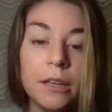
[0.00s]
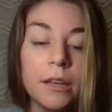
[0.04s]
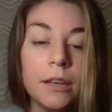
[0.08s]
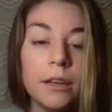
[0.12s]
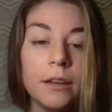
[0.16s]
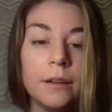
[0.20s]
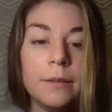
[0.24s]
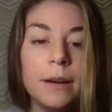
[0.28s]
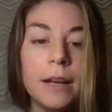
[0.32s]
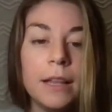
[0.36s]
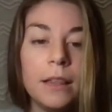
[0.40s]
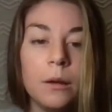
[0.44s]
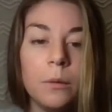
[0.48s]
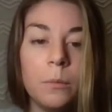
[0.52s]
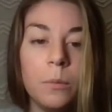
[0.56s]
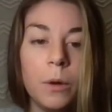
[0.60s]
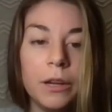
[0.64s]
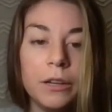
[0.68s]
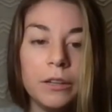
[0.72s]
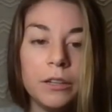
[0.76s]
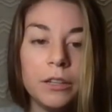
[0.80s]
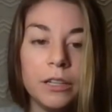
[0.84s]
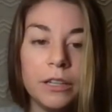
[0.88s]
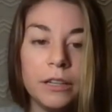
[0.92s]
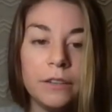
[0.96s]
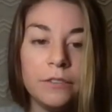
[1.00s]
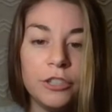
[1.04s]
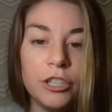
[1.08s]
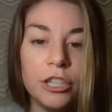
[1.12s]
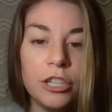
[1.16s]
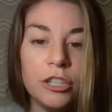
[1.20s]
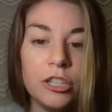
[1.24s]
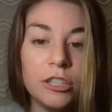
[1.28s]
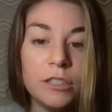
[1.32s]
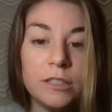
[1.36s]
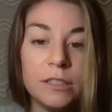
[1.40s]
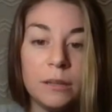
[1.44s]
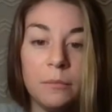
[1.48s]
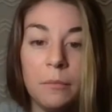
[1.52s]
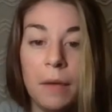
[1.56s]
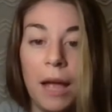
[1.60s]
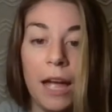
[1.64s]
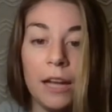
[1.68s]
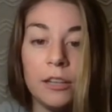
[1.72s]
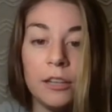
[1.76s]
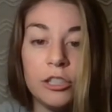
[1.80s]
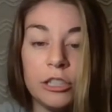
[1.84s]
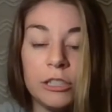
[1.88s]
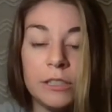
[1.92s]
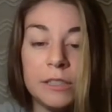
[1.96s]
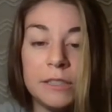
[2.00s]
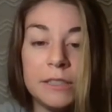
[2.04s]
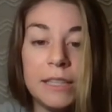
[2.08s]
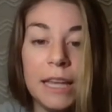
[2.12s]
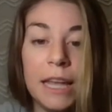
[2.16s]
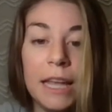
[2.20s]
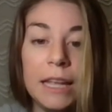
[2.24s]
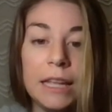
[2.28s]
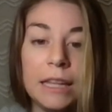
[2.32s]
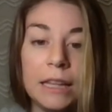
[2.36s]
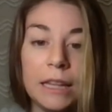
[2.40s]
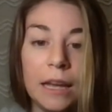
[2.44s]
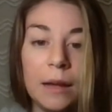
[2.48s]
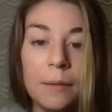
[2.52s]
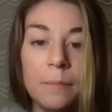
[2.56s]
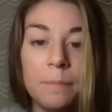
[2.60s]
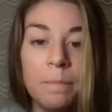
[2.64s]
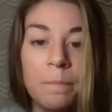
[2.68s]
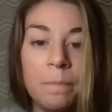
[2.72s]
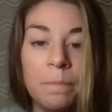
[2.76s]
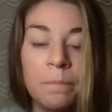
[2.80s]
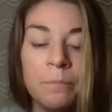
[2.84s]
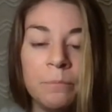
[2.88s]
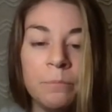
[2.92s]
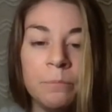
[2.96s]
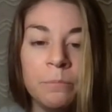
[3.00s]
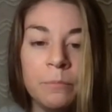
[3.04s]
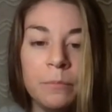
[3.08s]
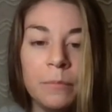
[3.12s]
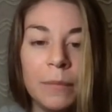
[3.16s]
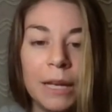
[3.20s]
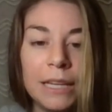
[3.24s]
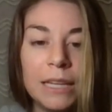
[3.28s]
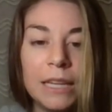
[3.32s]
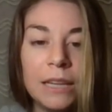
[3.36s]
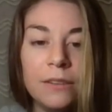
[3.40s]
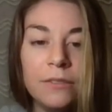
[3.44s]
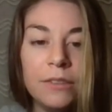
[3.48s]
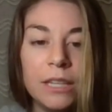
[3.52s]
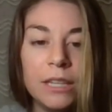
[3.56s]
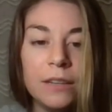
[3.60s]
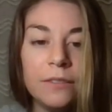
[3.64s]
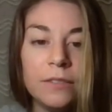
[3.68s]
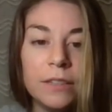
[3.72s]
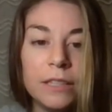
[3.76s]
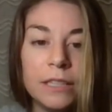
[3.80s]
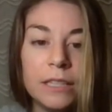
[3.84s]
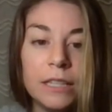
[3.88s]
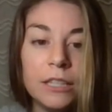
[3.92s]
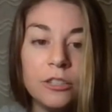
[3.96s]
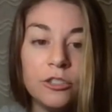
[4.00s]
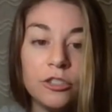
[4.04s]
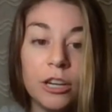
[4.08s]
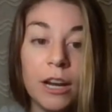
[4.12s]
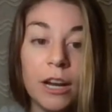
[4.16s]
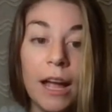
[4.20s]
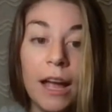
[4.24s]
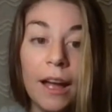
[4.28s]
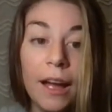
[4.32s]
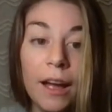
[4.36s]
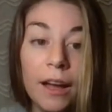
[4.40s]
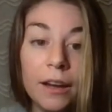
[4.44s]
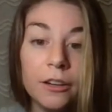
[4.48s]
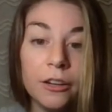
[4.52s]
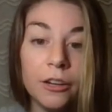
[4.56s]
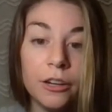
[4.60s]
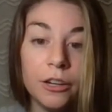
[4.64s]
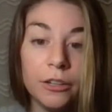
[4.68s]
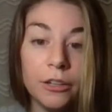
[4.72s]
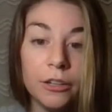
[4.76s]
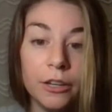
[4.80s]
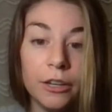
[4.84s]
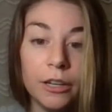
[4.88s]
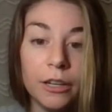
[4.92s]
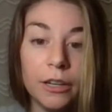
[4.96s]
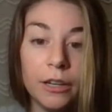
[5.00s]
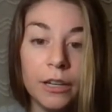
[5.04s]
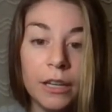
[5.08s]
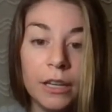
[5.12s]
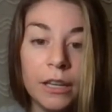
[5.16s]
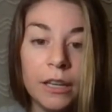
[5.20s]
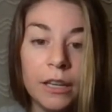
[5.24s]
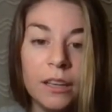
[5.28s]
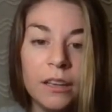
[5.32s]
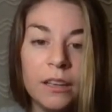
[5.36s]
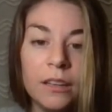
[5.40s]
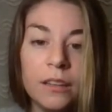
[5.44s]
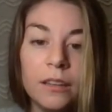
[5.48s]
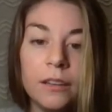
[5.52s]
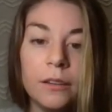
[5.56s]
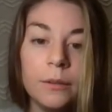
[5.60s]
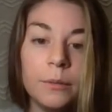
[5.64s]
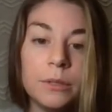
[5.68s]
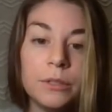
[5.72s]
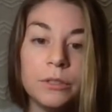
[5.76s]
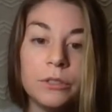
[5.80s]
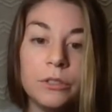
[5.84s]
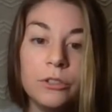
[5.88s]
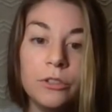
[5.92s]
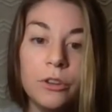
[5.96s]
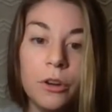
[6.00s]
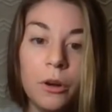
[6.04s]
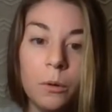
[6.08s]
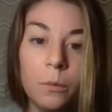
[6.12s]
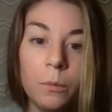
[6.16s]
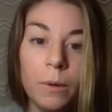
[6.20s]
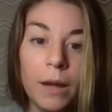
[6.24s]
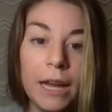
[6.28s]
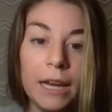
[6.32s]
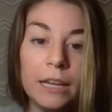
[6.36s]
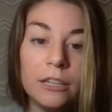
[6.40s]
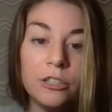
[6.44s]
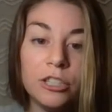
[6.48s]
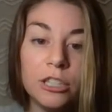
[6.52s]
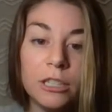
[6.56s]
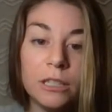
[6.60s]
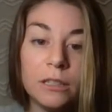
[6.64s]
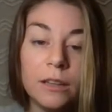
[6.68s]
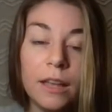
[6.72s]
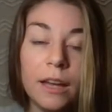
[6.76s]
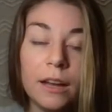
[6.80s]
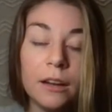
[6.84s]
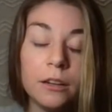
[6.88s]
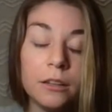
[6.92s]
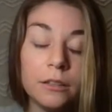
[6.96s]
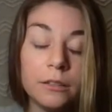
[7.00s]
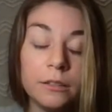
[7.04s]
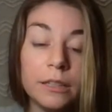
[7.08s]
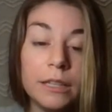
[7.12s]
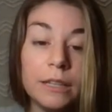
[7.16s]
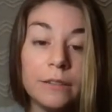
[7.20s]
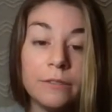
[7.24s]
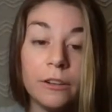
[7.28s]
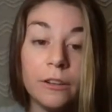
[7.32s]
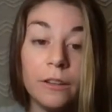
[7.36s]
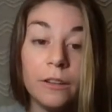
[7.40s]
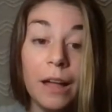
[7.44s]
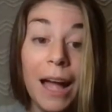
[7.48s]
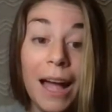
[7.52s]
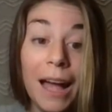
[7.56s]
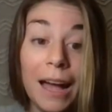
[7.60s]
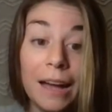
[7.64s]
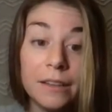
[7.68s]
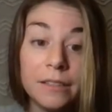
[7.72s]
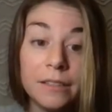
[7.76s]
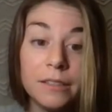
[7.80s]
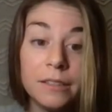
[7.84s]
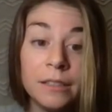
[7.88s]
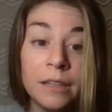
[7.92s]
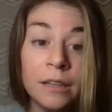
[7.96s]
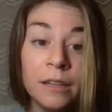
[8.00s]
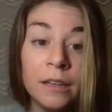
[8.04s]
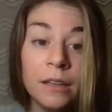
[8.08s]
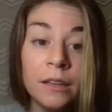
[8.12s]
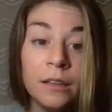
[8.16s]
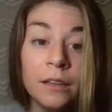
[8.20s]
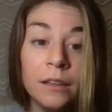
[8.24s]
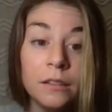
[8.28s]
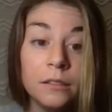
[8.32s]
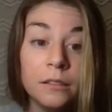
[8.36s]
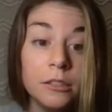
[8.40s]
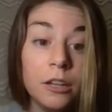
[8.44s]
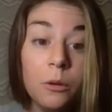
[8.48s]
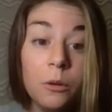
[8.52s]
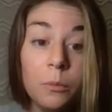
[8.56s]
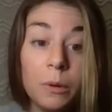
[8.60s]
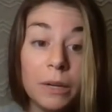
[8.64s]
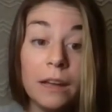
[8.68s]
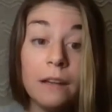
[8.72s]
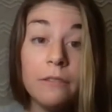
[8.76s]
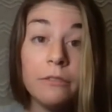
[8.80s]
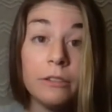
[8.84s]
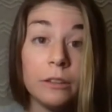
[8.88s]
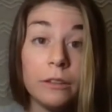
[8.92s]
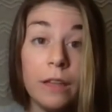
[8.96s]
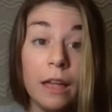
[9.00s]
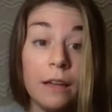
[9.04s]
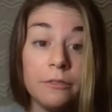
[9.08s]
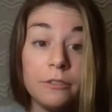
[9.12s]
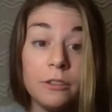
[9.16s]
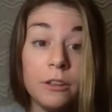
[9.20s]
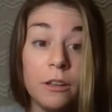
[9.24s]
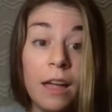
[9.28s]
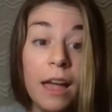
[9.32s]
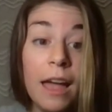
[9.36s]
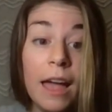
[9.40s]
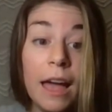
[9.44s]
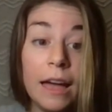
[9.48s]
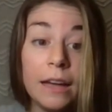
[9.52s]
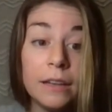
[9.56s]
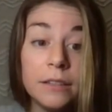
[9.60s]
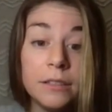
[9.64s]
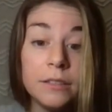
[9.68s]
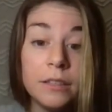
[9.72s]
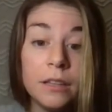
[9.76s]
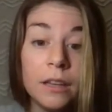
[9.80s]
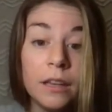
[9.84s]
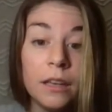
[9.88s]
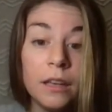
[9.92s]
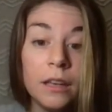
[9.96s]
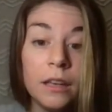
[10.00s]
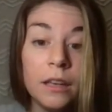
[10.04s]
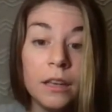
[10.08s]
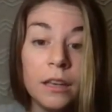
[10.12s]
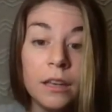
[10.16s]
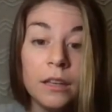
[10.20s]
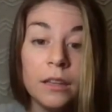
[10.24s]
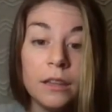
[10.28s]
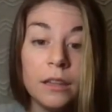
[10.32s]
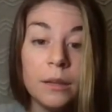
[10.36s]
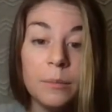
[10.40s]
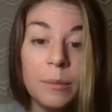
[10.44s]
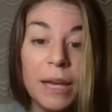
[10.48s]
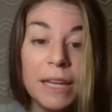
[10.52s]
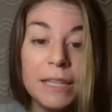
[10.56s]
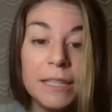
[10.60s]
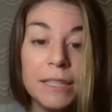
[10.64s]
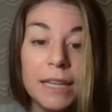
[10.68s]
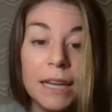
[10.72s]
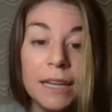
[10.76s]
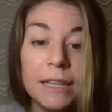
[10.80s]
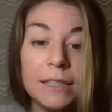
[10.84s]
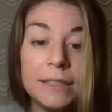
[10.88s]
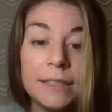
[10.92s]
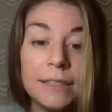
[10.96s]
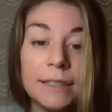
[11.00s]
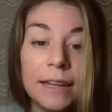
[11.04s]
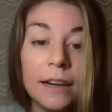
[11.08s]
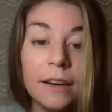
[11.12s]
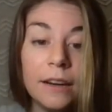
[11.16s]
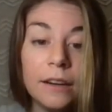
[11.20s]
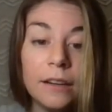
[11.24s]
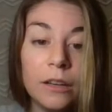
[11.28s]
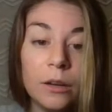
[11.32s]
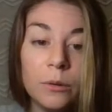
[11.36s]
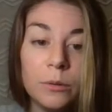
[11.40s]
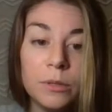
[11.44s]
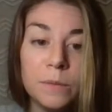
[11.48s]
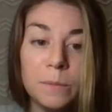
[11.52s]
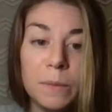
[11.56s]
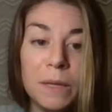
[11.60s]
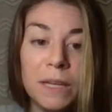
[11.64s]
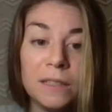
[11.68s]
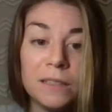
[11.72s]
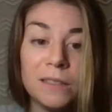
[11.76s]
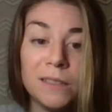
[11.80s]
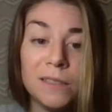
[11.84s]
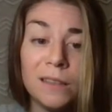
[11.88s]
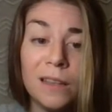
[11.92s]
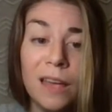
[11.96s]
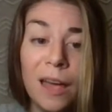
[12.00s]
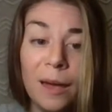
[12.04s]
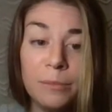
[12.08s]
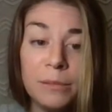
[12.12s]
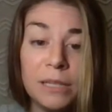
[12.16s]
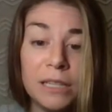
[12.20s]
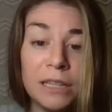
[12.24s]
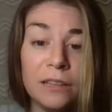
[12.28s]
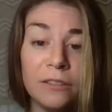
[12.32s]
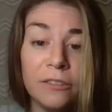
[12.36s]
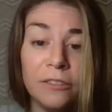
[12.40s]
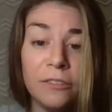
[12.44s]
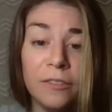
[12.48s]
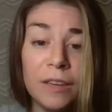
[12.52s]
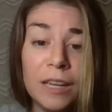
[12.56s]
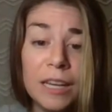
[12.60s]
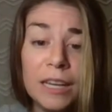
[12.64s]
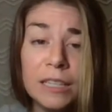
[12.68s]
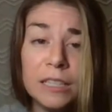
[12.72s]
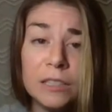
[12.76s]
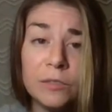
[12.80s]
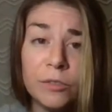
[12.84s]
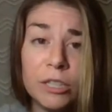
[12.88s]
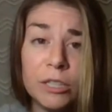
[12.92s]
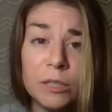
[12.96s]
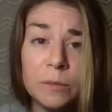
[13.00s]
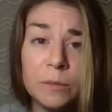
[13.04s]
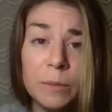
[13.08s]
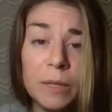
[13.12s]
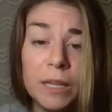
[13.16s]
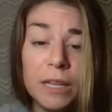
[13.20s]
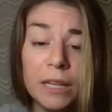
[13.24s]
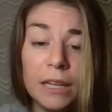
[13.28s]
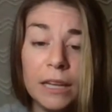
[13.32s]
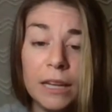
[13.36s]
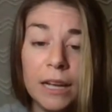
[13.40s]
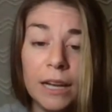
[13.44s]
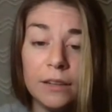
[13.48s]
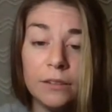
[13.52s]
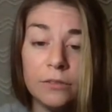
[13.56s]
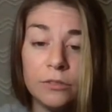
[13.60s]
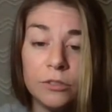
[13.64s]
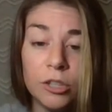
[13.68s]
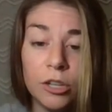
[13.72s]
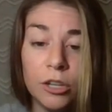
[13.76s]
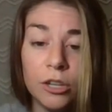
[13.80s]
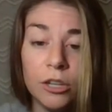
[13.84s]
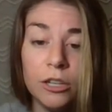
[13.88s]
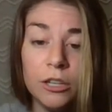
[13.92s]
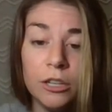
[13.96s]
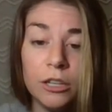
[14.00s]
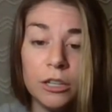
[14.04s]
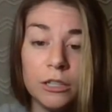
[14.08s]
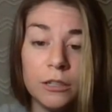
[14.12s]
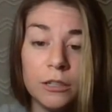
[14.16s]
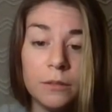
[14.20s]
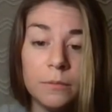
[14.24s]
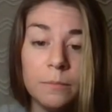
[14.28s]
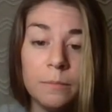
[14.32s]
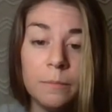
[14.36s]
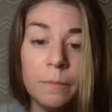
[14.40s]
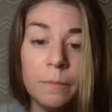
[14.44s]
Aurella wondered if she just imagined saying them, and even if the teacher had heard her, there was no way she'd let her leave class. No one ever left class. The best-case scenario was being slapped in the face for speaking out of turn.